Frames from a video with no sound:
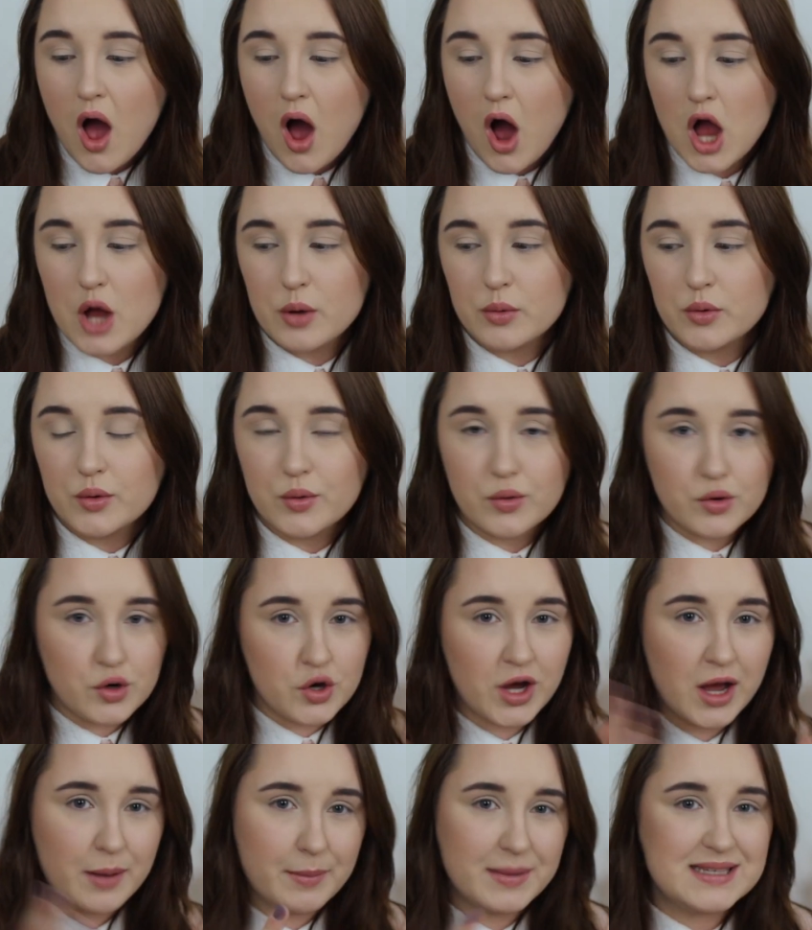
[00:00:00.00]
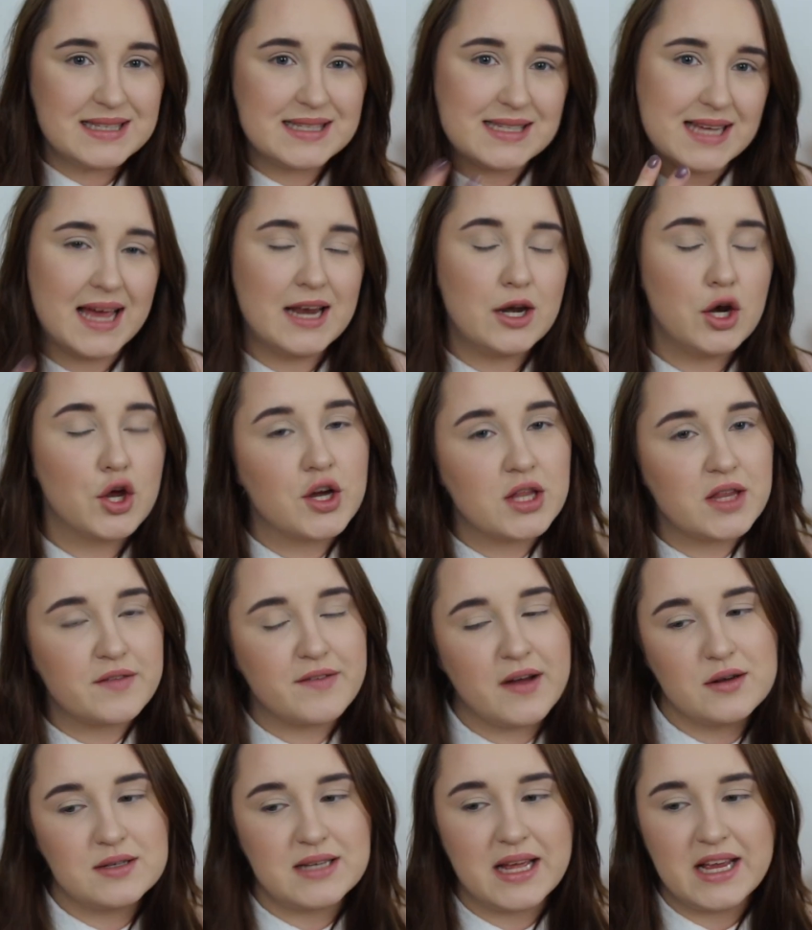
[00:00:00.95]
I will look at my skin, look at
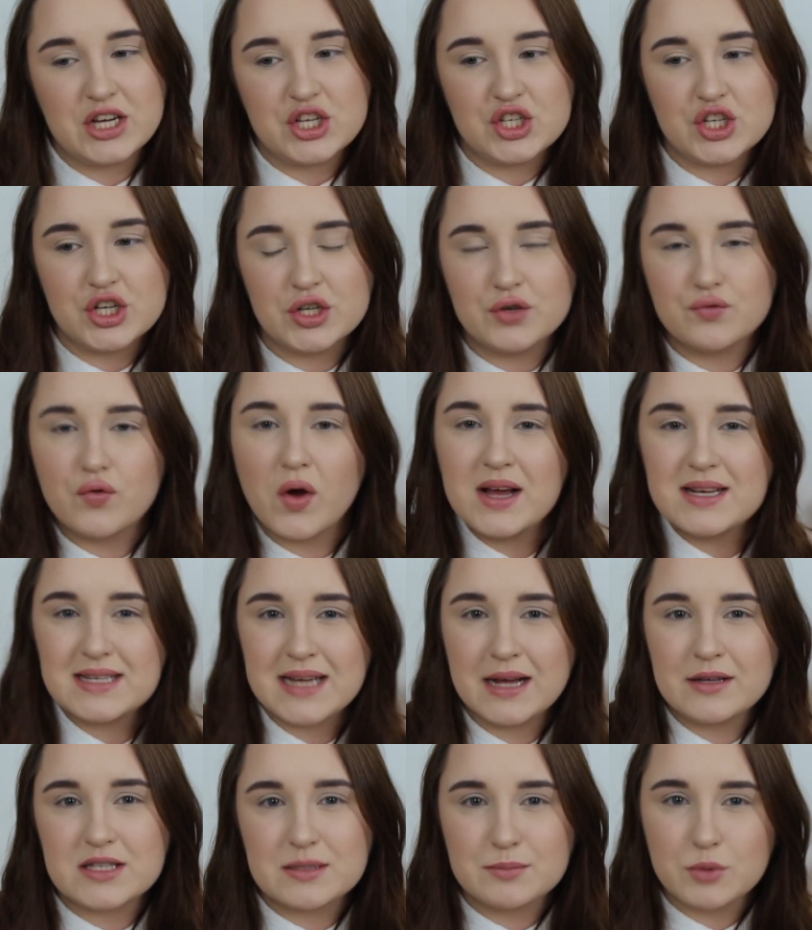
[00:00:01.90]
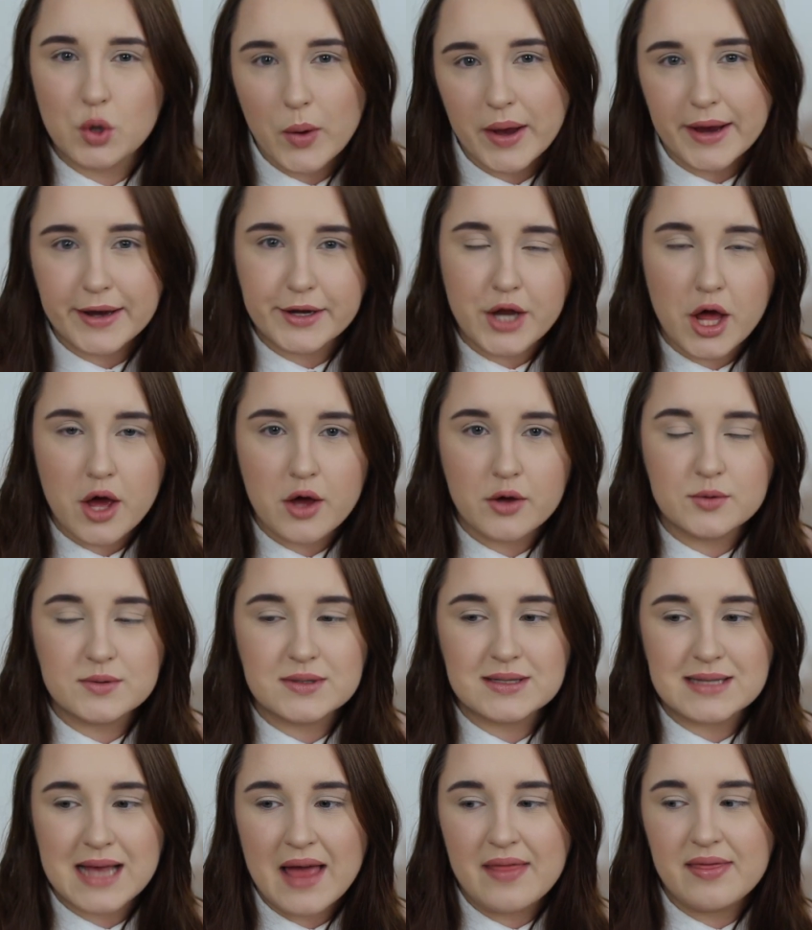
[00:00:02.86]
the foundation, write down some quick
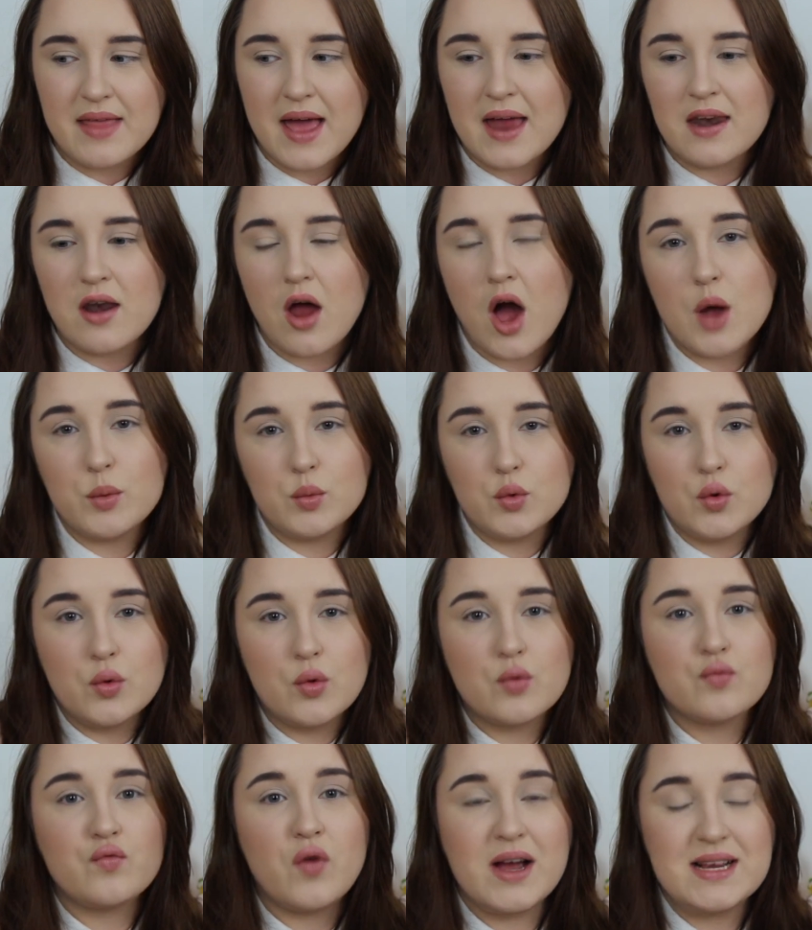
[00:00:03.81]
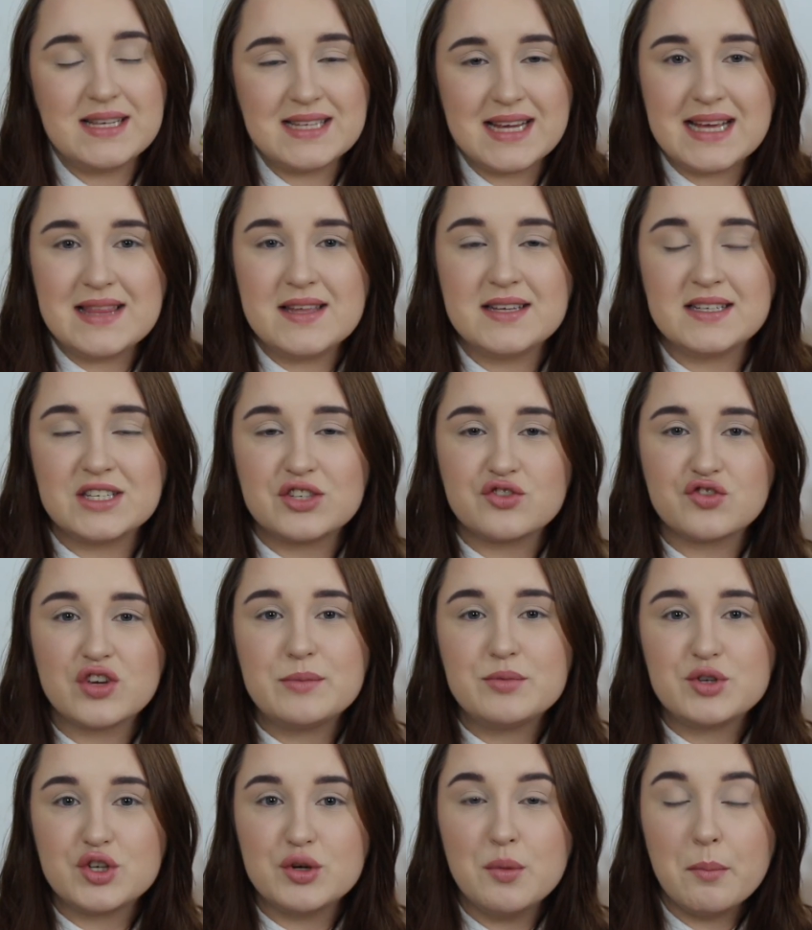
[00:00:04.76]
notes, and then I will write it in the
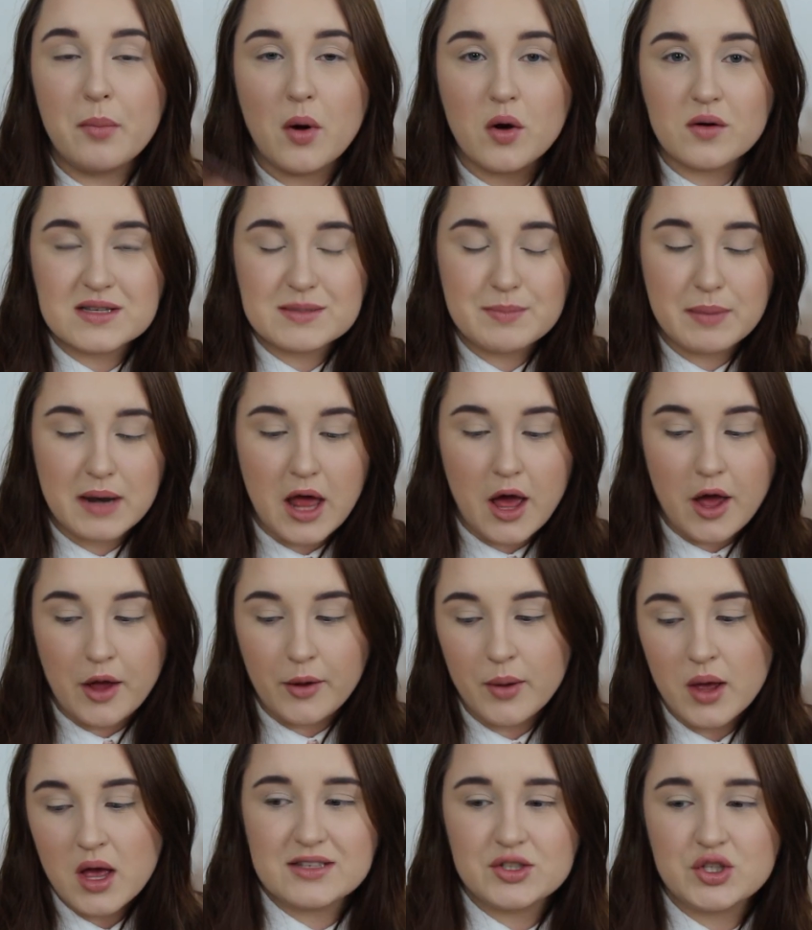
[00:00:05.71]
description box below.